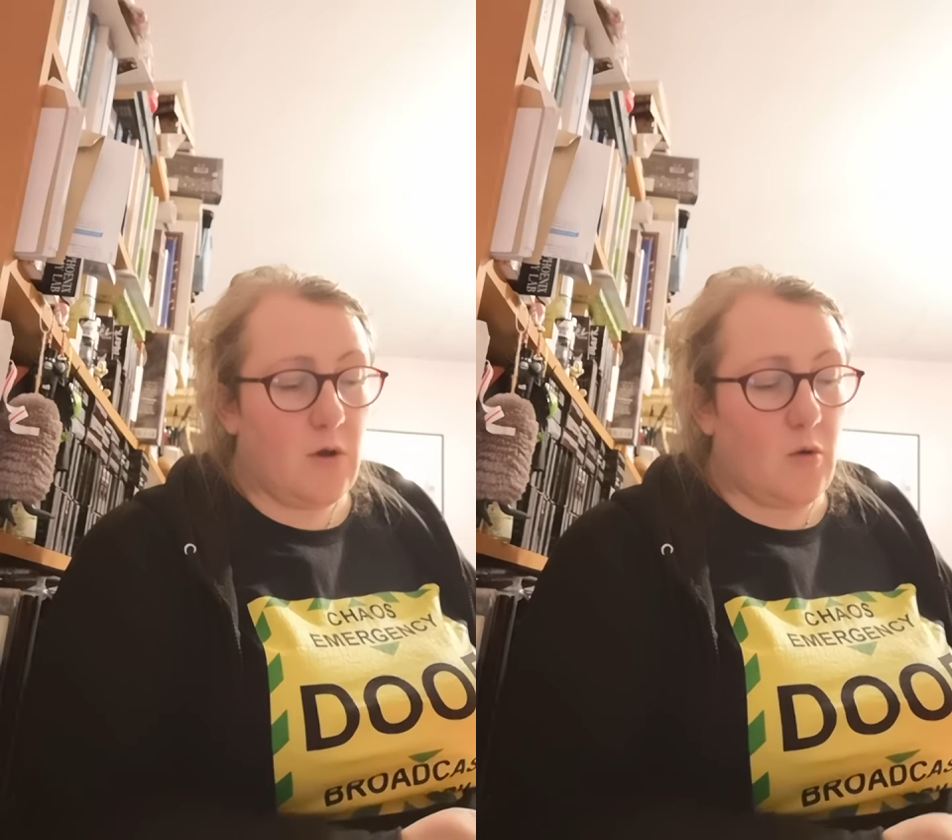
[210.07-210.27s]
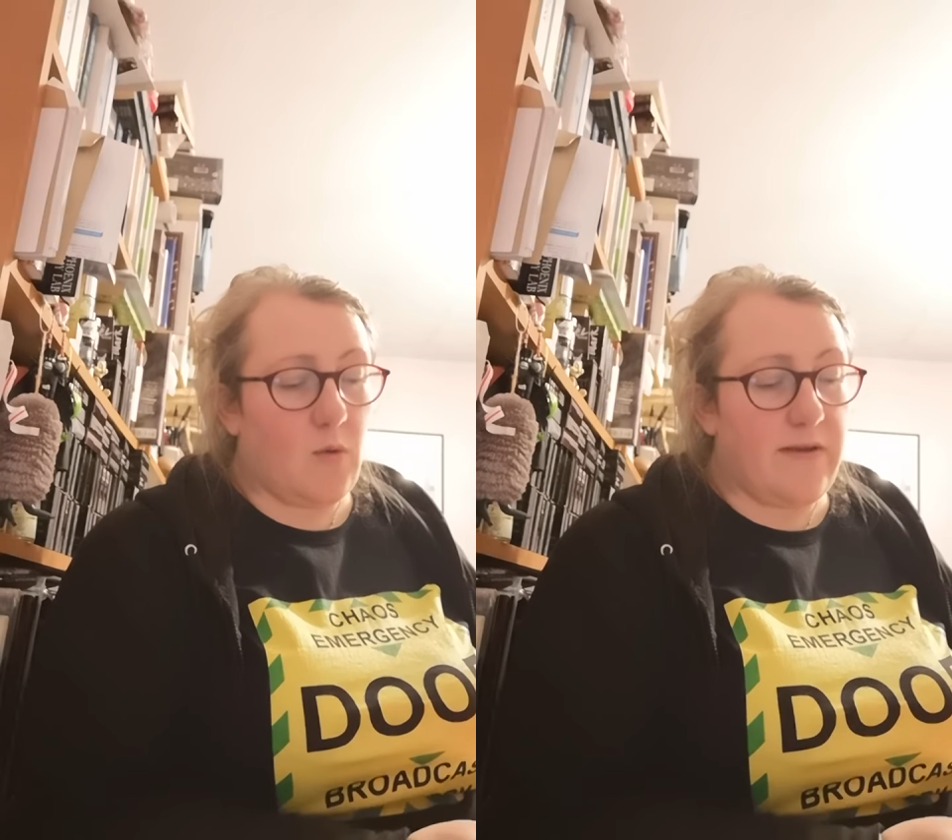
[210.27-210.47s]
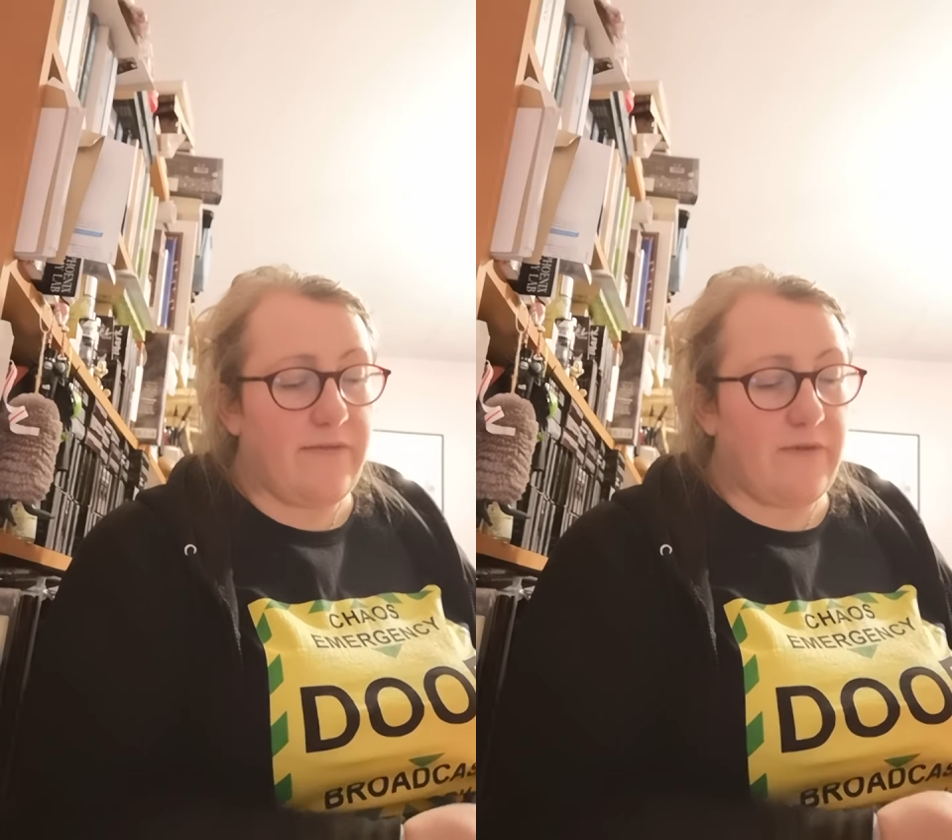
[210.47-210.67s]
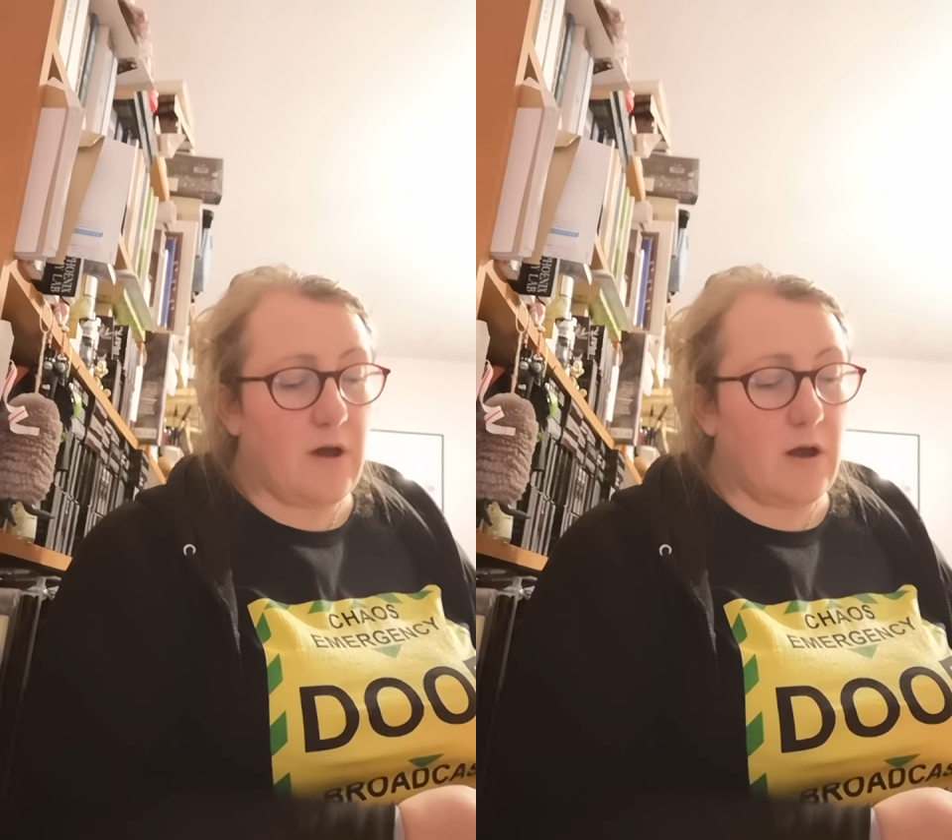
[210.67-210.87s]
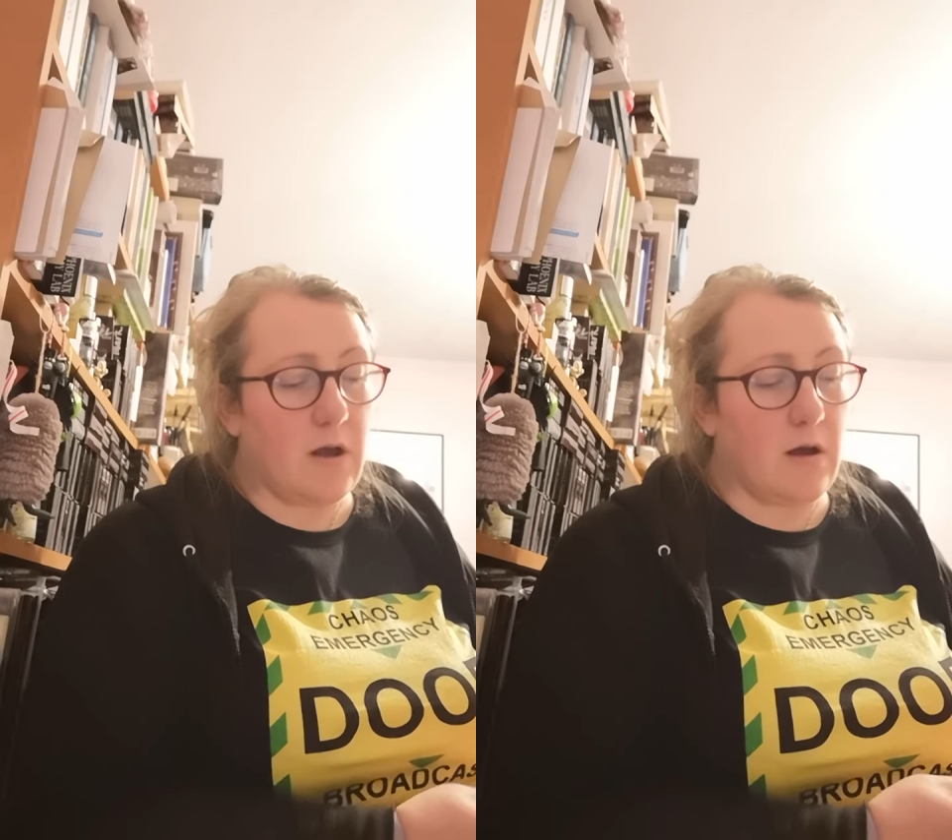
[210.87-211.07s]
we've
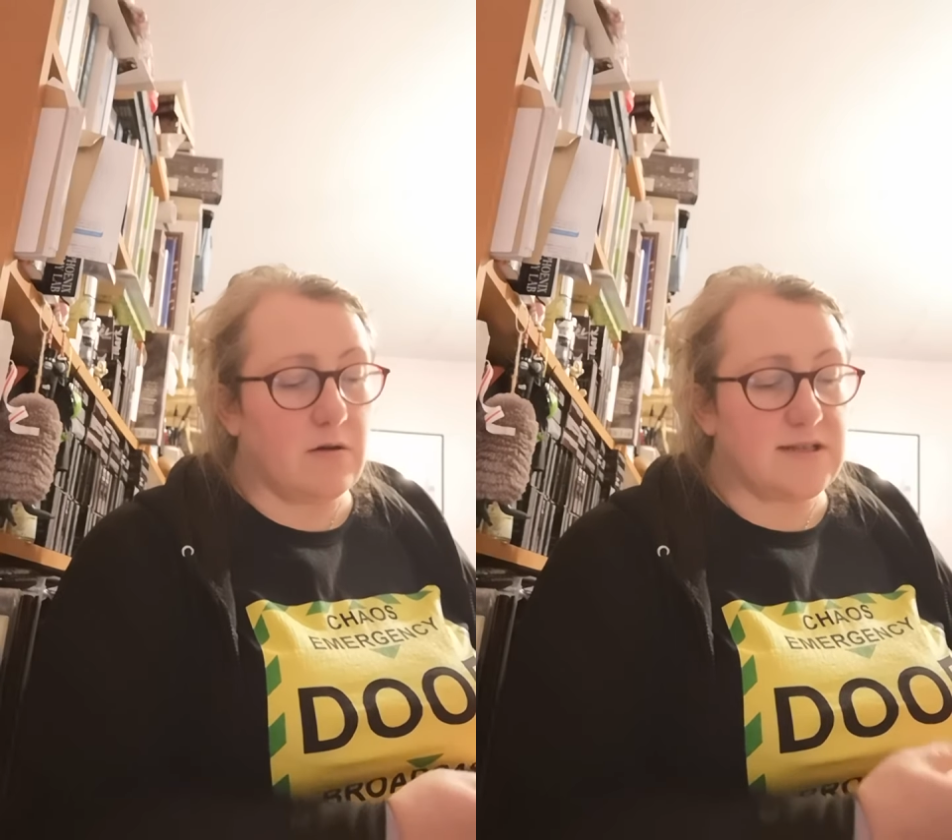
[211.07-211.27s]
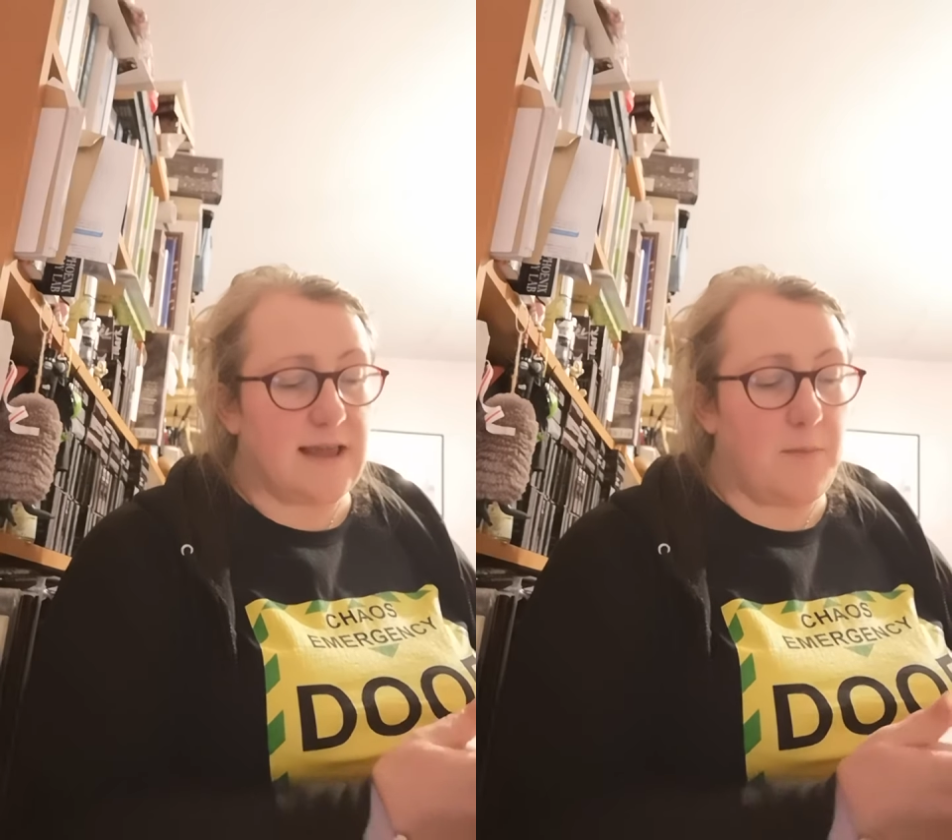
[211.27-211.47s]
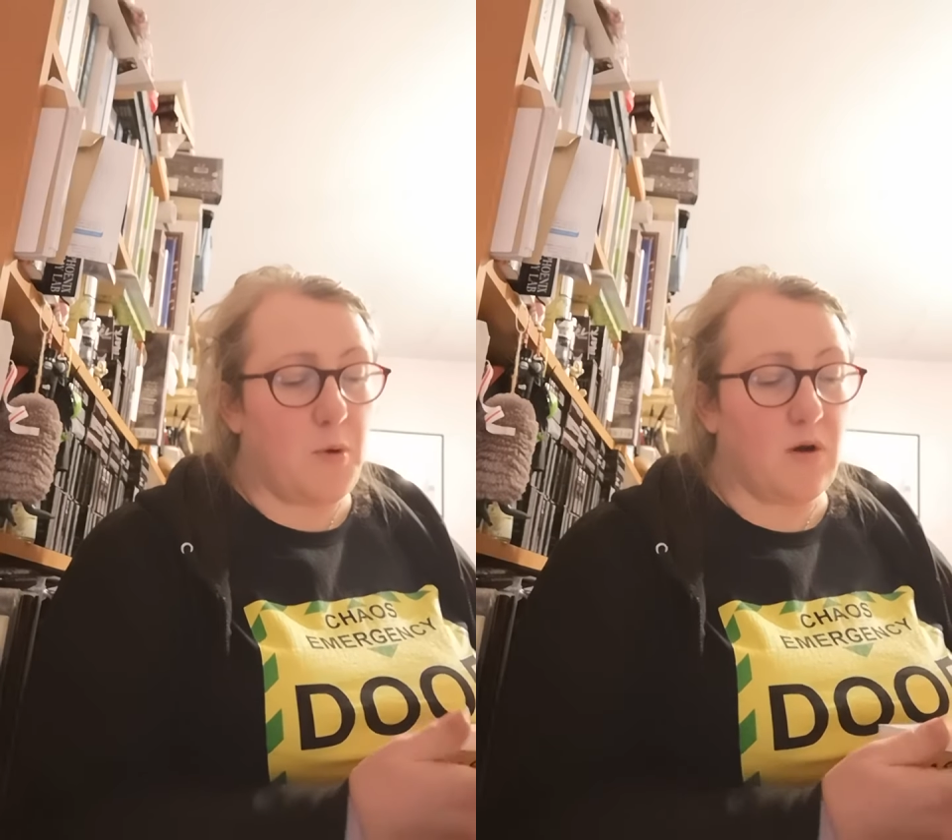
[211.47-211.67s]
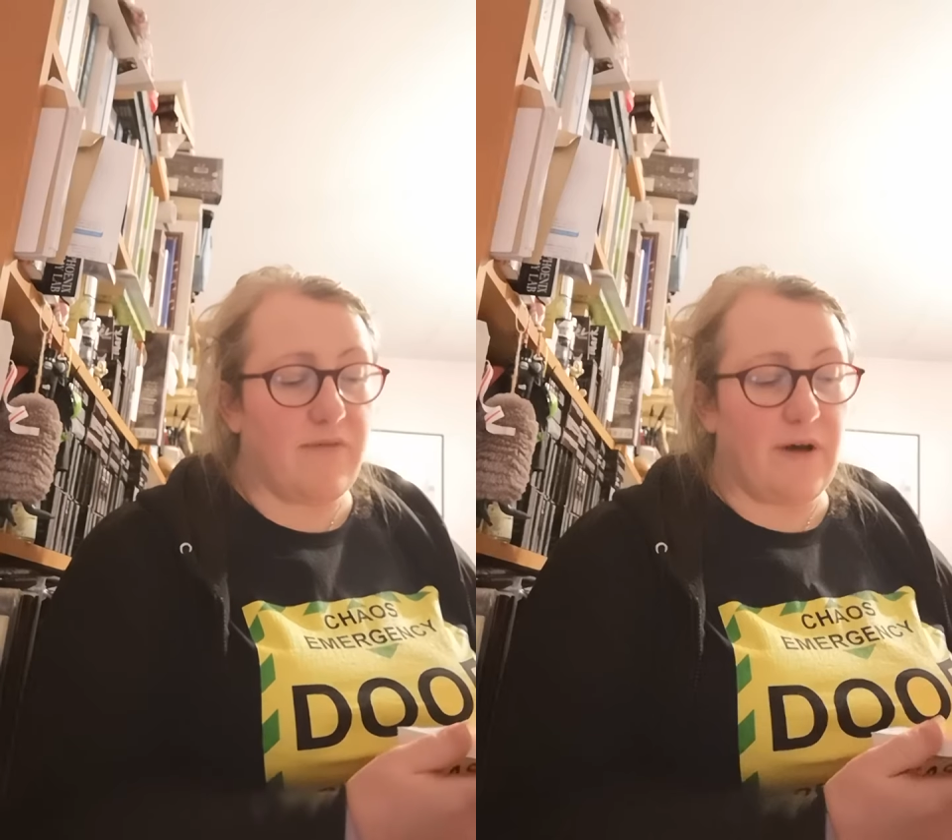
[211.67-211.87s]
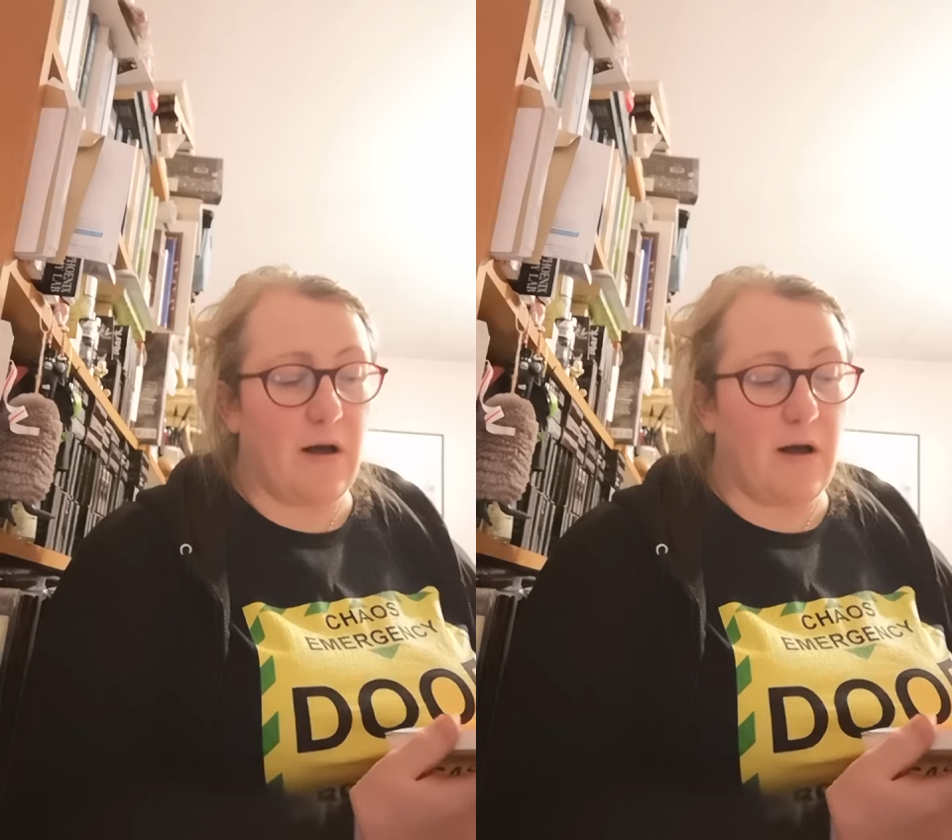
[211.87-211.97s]
got a book of